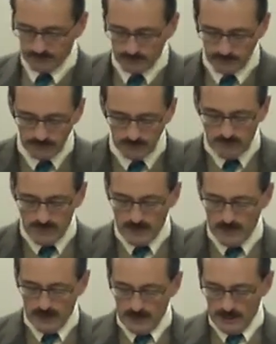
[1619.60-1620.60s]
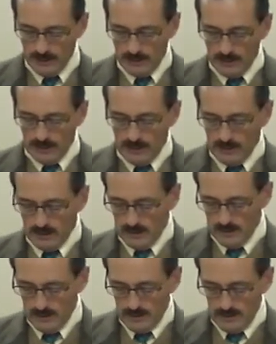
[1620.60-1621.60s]

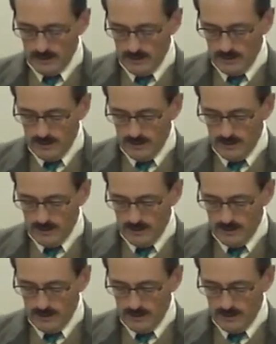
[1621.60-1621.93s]
Nobody speaks.